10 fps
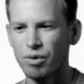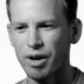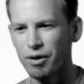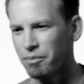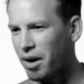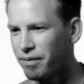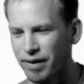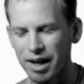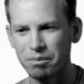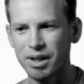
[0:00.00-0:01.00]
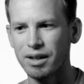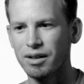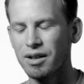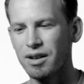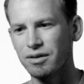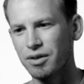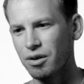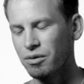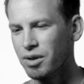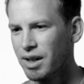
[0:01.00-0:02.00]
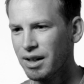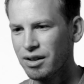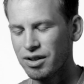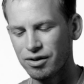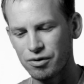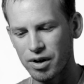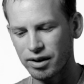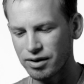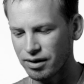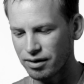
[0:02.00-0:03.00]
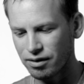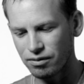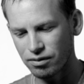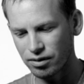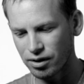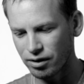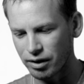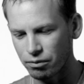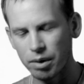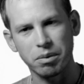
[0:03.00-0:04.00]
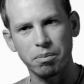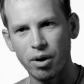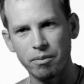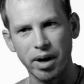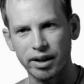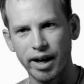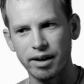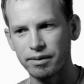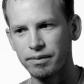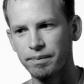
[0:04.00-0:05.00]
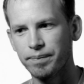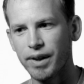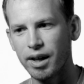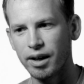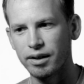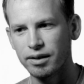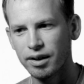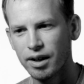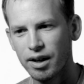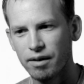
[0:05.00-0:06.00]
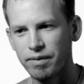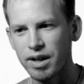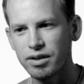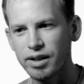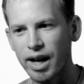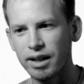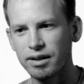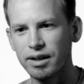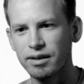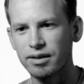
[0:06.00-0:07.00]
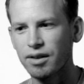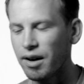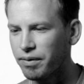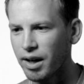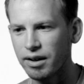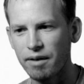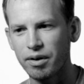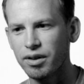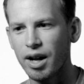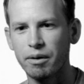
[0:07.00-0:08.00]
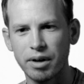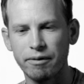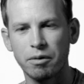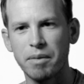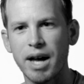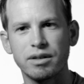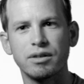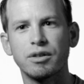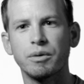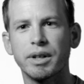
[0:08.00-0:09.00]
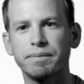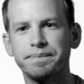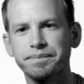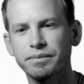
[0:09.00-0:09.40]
I hurt my family, and so just drugs just literally ripped apart my life. And eventually I did stuff that I never thought I would ever imagine doing.